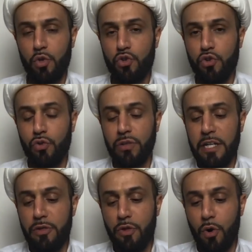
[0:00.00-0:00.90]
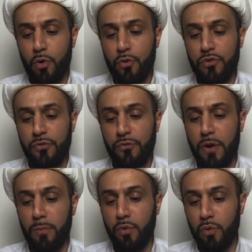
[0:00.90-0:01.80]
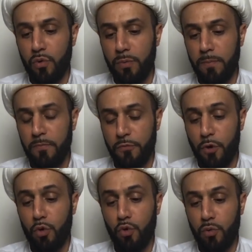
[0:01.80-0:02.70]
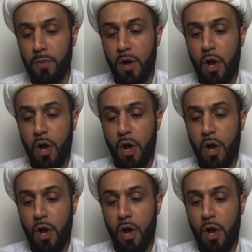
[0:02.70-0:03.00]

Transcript: Surely those for whom